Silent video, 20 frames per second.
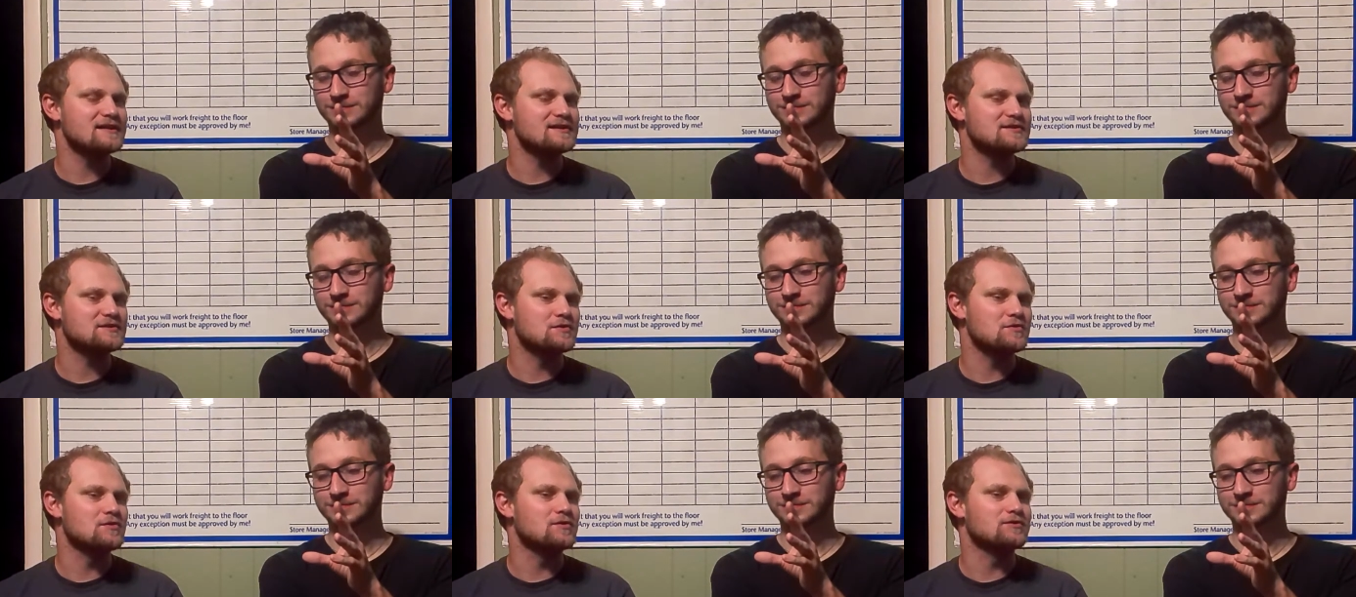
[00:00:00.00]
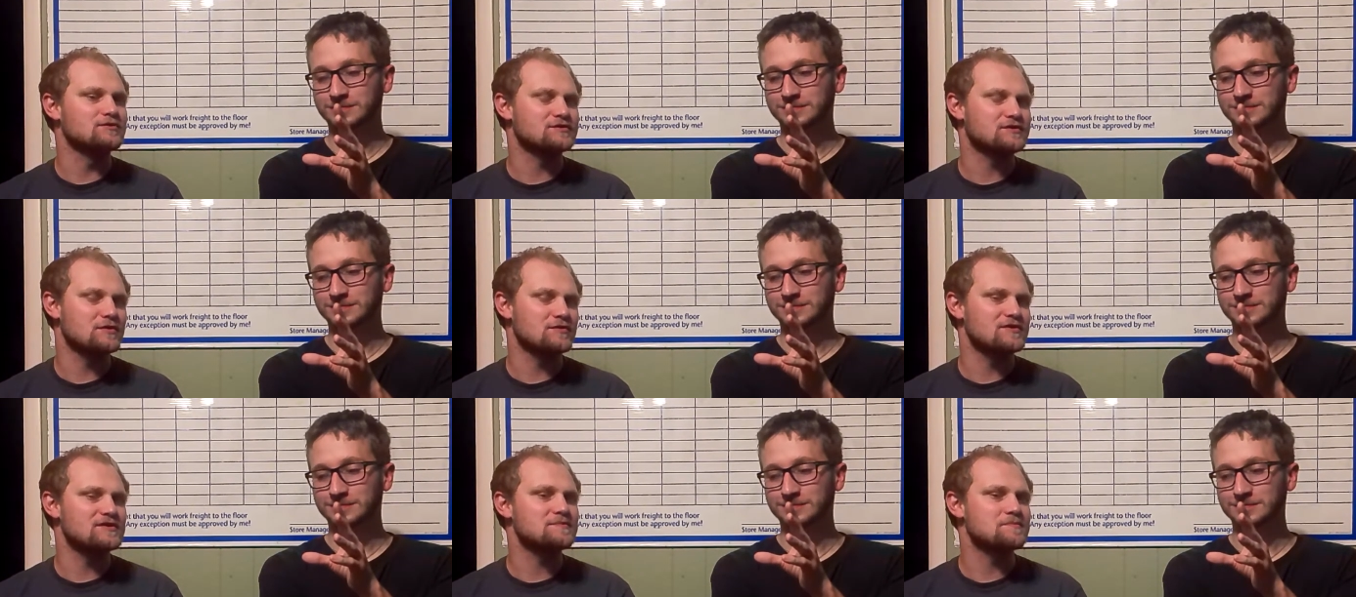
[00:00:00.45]
Speaker 1: cool, so
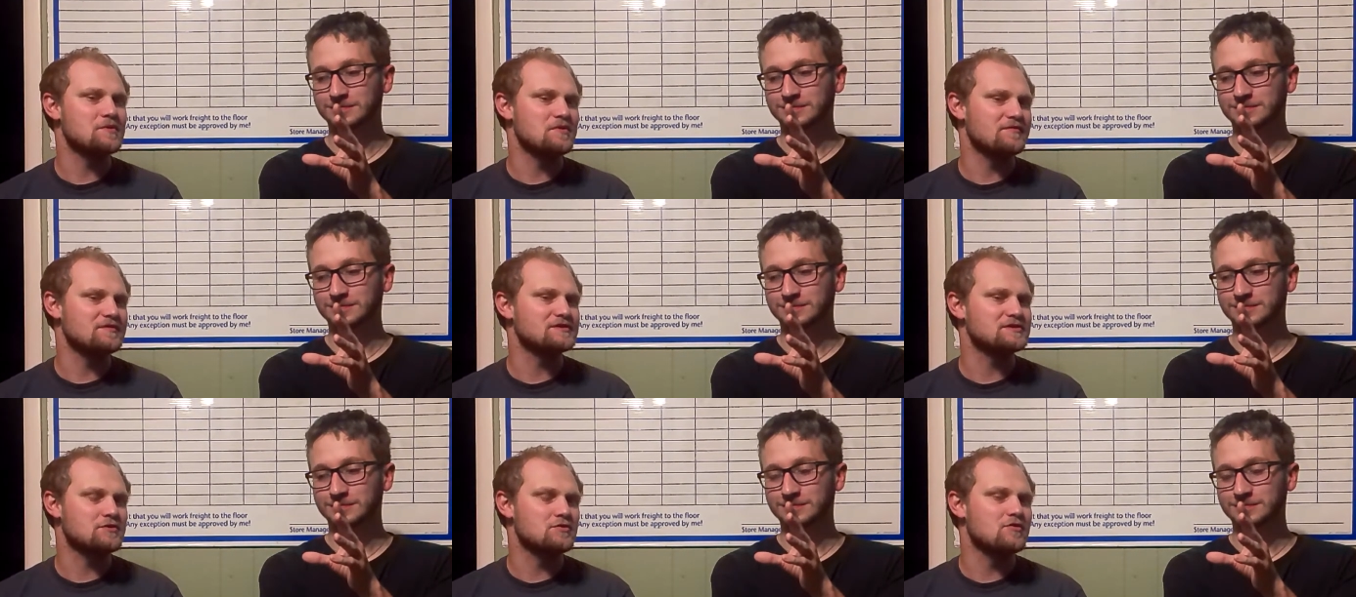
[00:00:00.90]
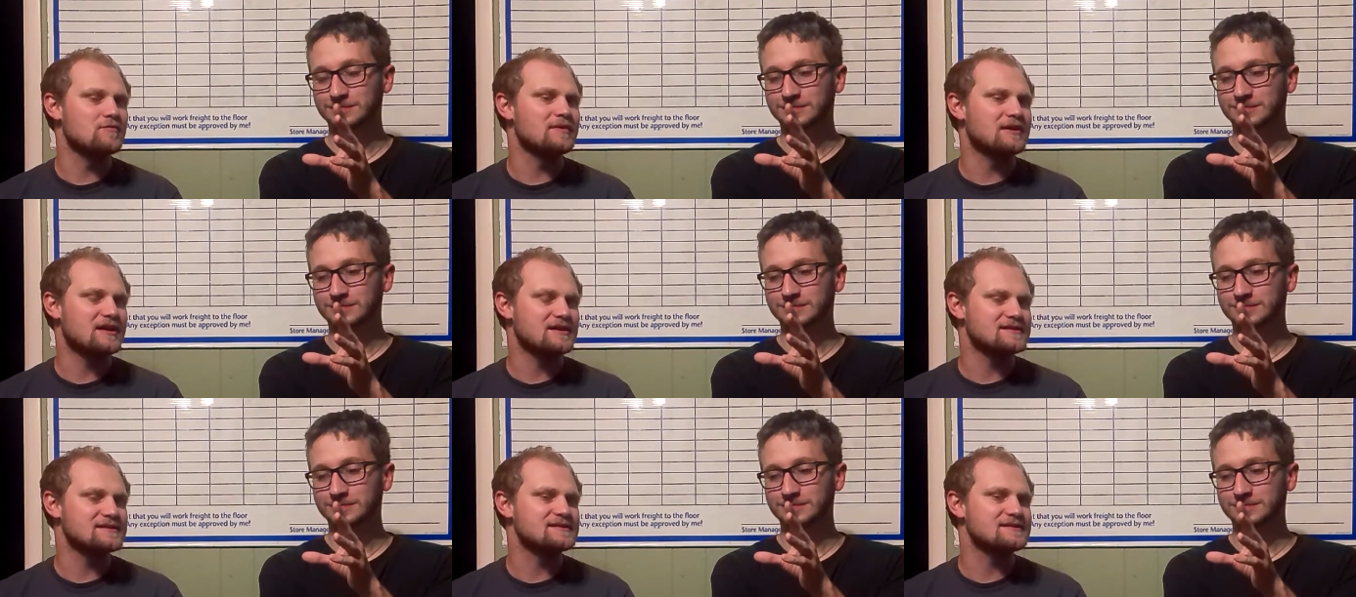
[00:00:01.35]
this movie's cool
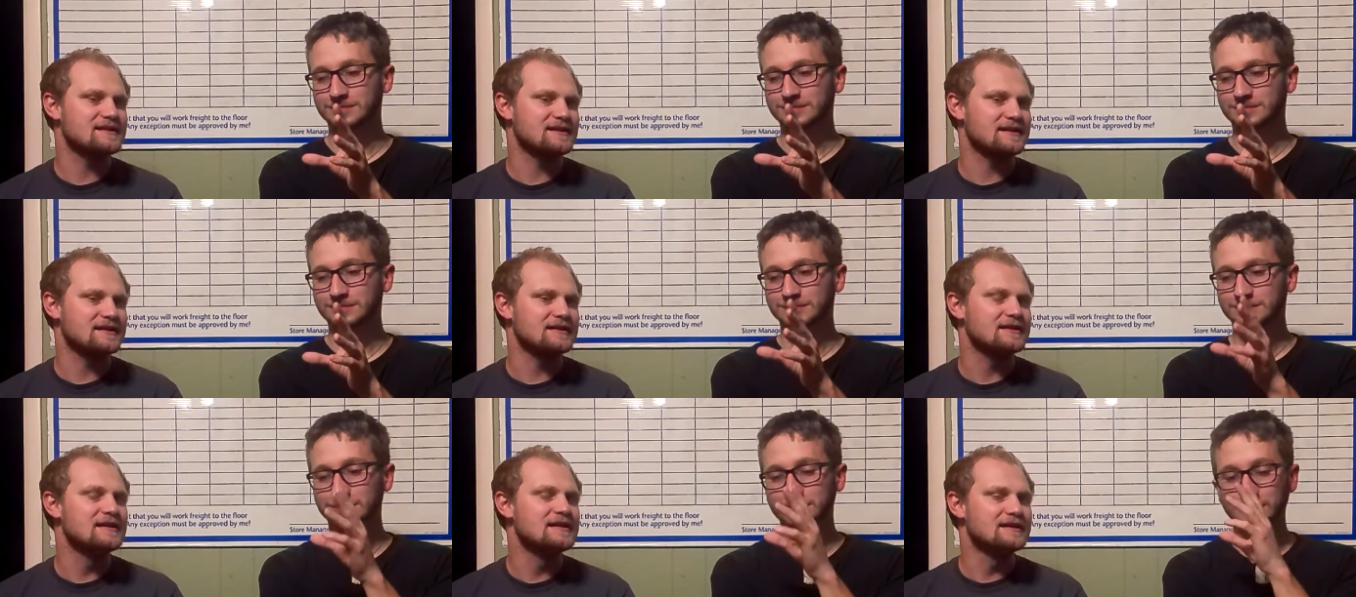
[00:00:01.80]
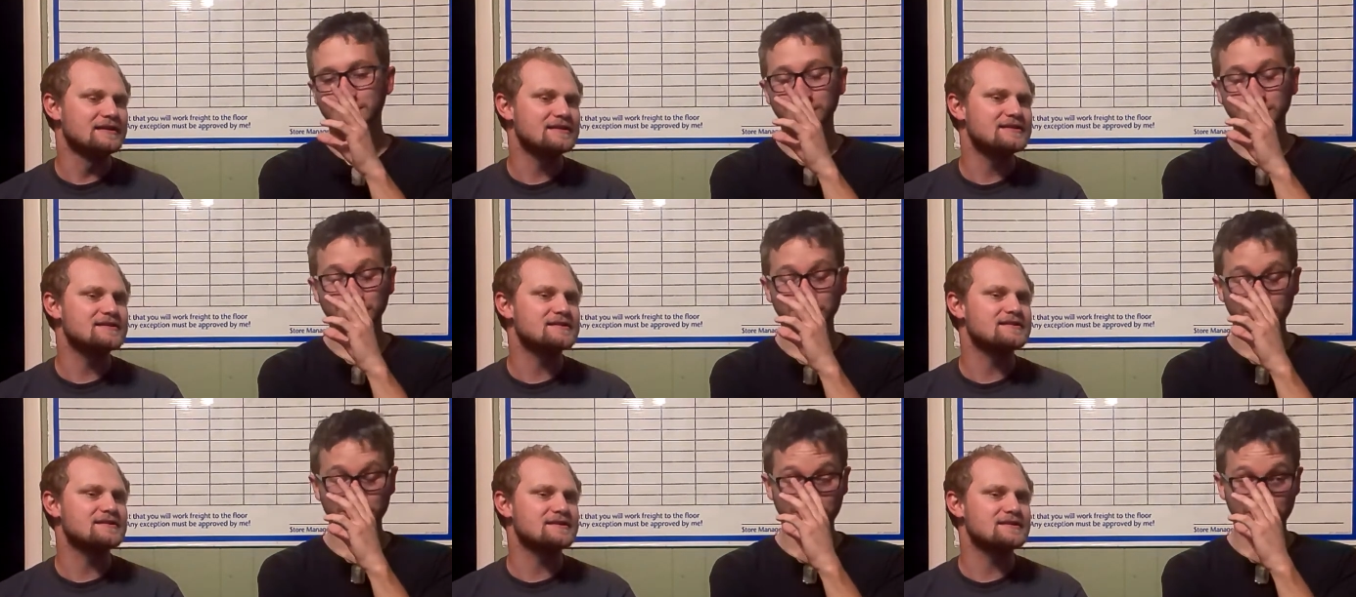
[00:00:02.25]
because he's in it. This
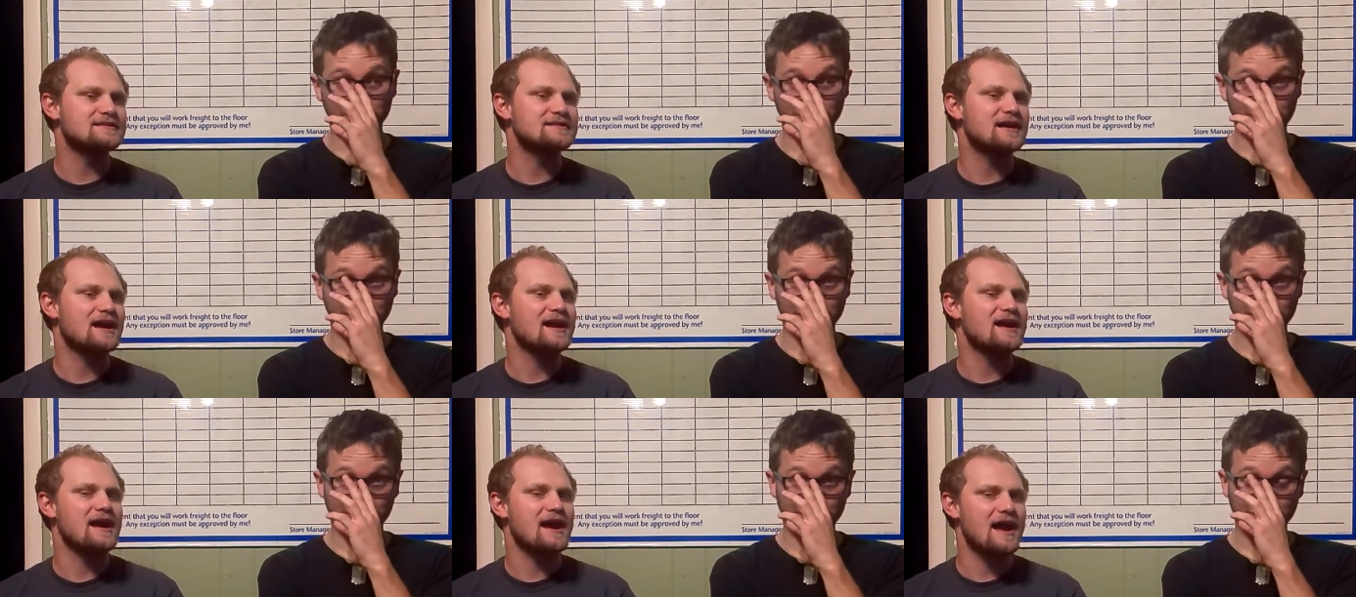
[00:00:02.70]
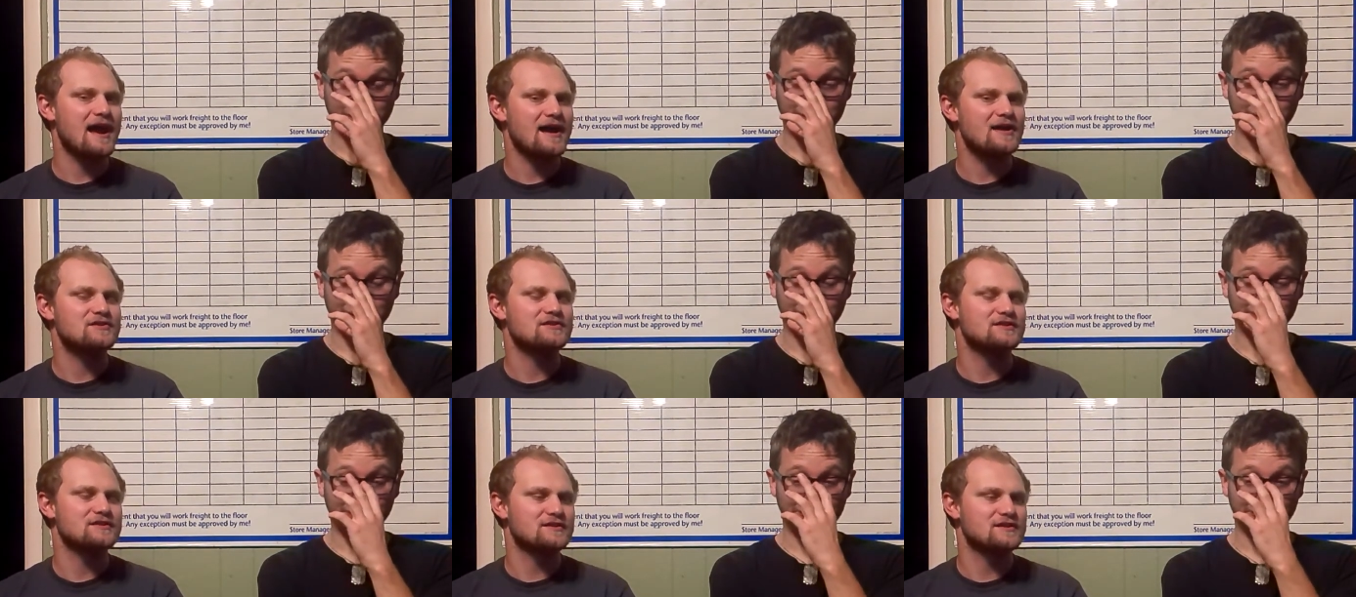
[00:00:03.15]
is this guy
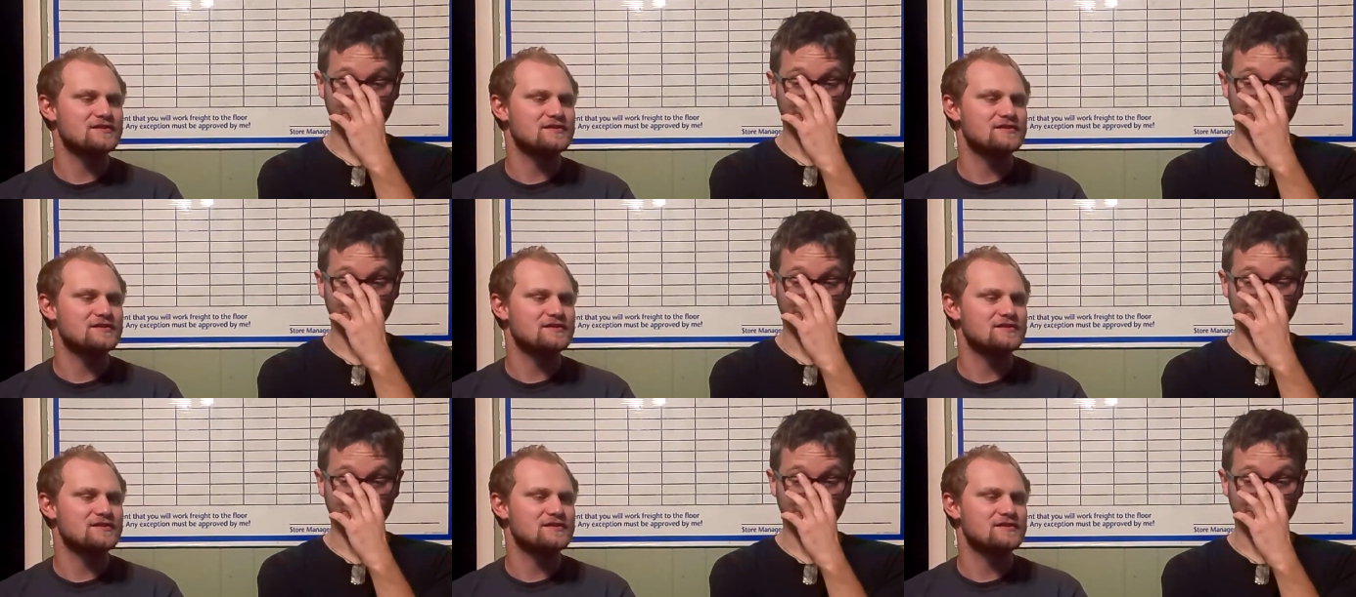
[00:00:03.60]
actually does